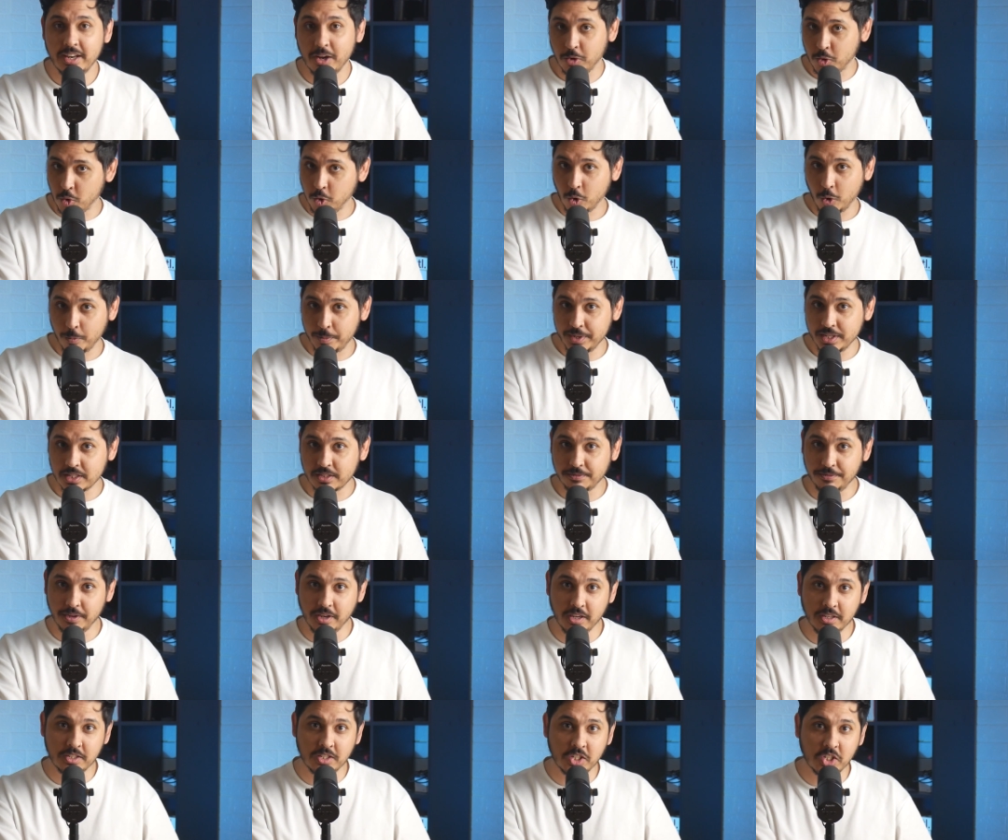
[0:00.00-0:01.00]
Now, Corbyn's
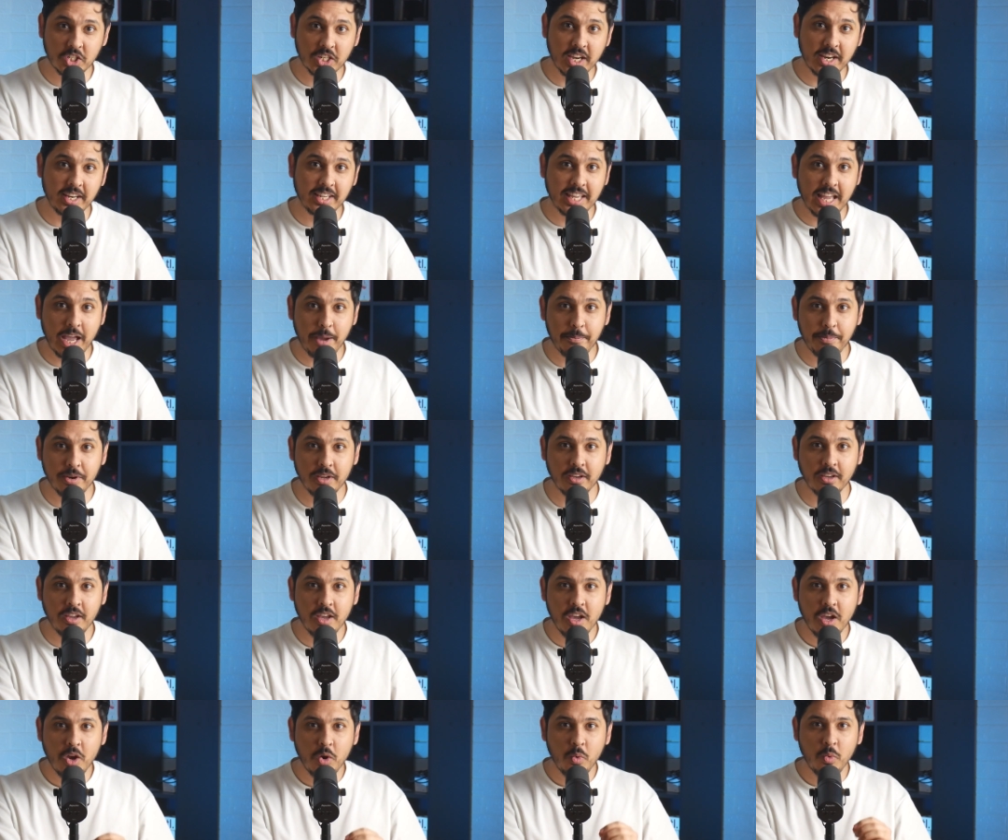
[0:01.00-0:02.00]
first shadow
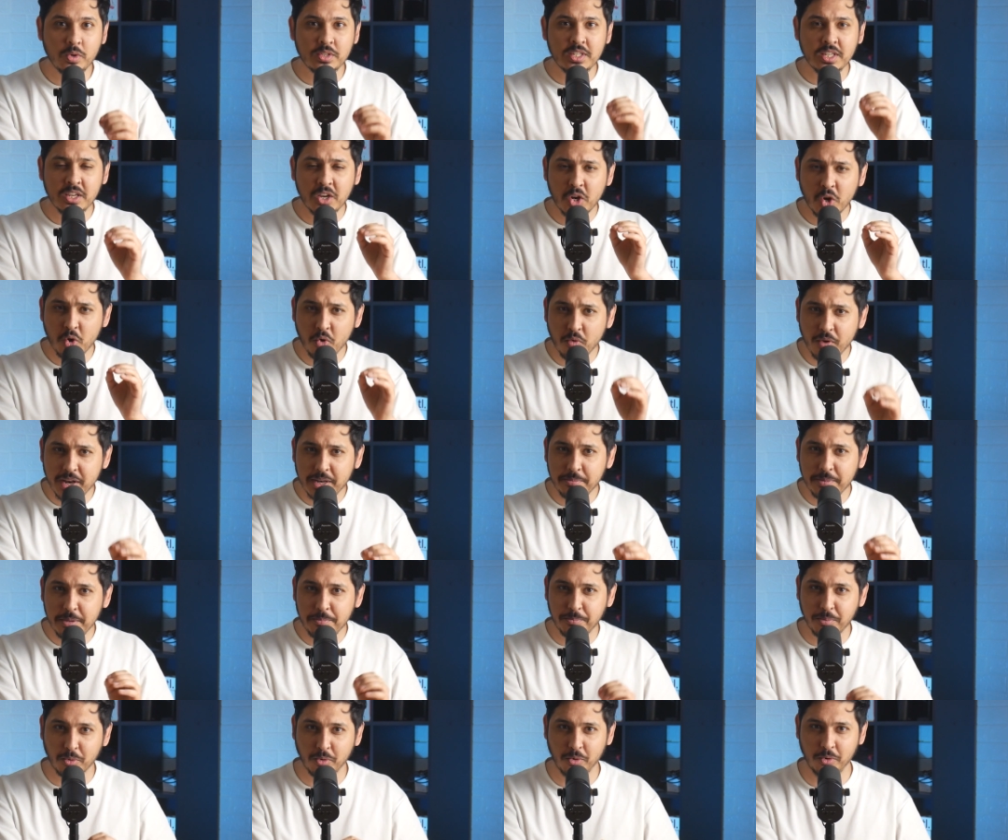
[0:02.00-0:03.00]
cabinet was
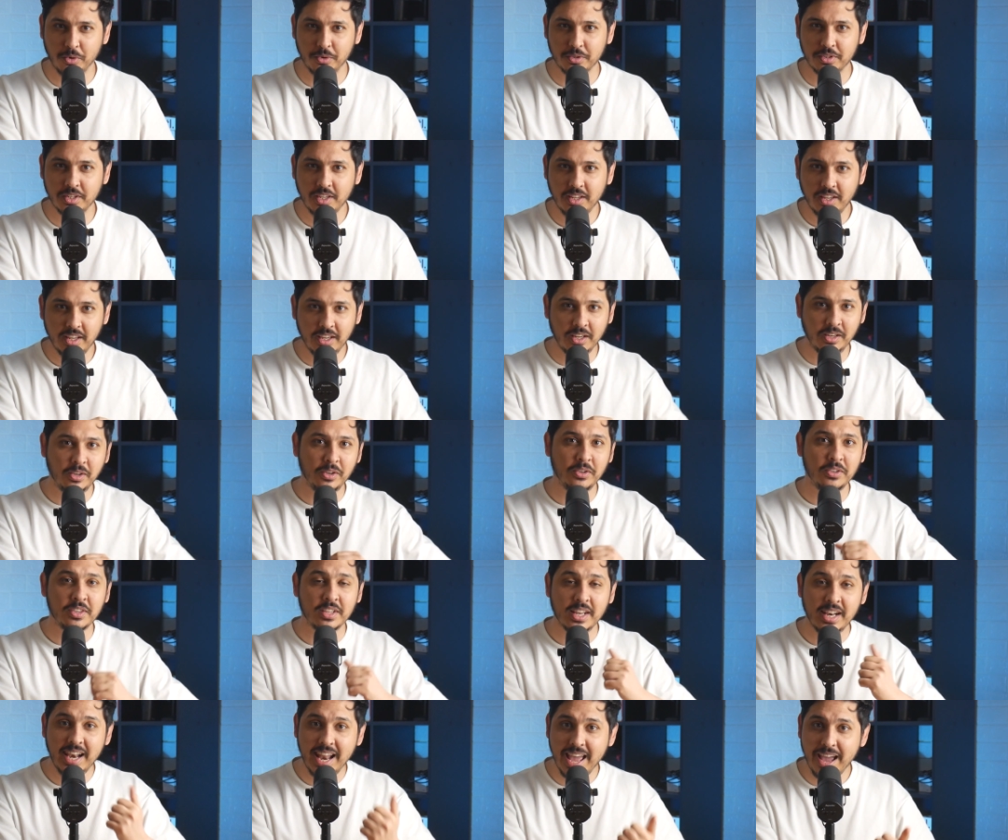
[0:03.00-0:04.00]
incredibly broad,
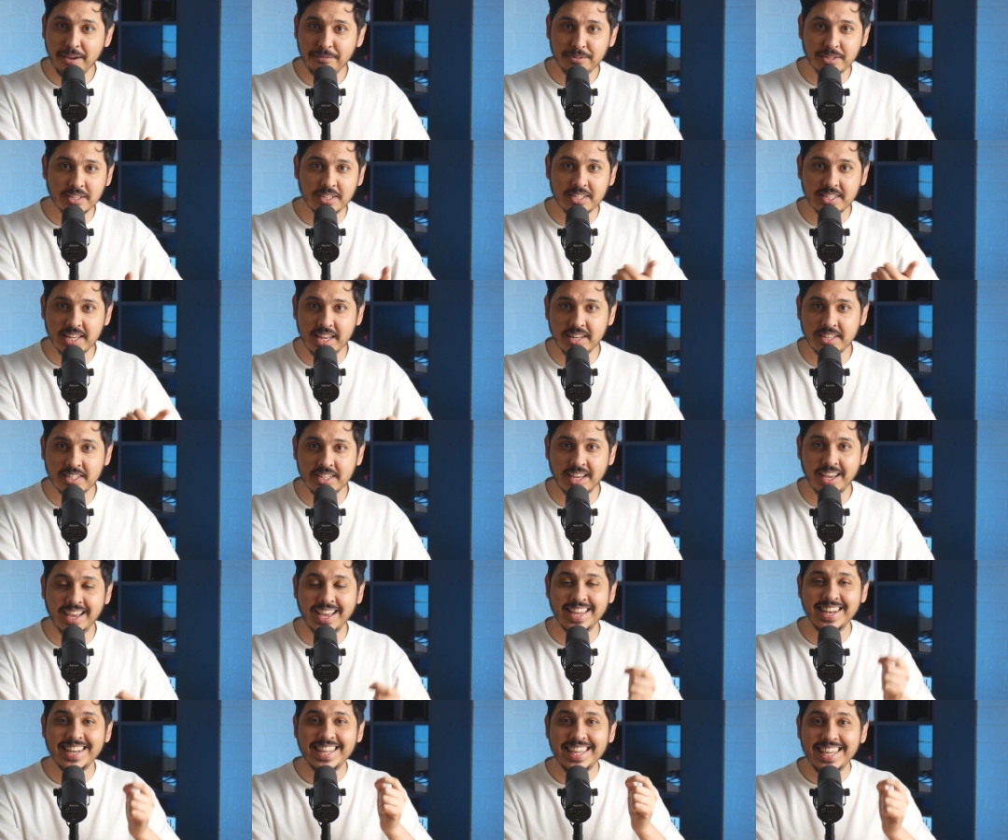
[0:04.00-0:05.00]
including the left,
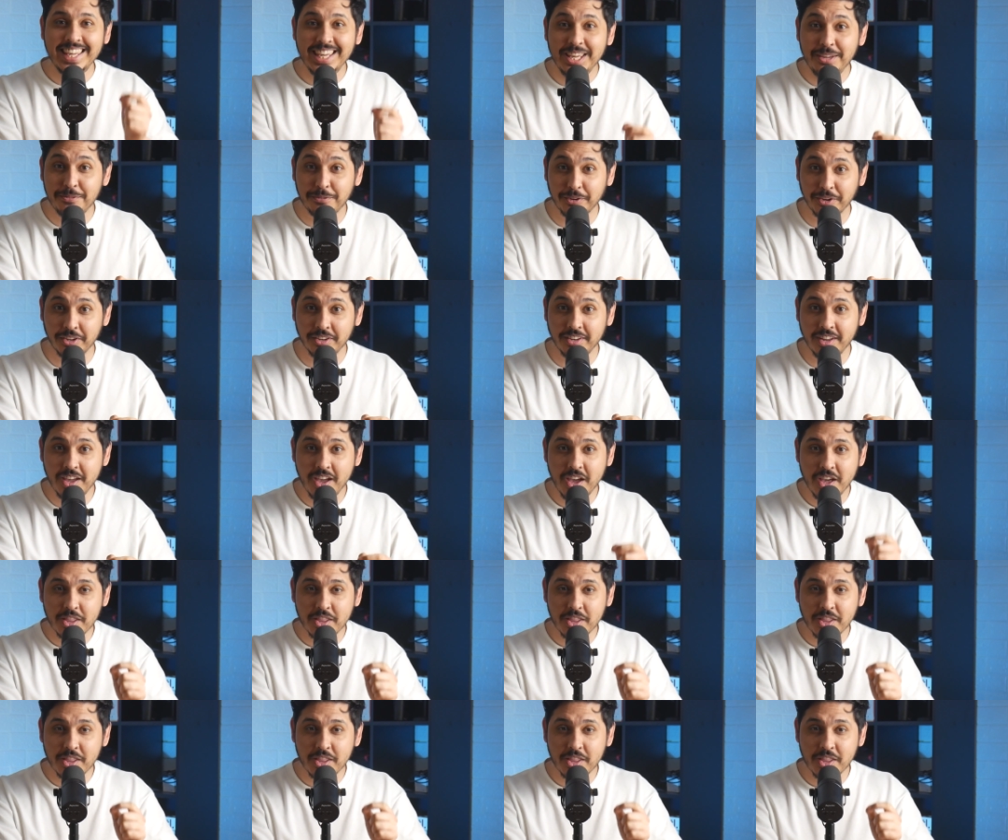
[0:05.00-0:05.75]
centre, and even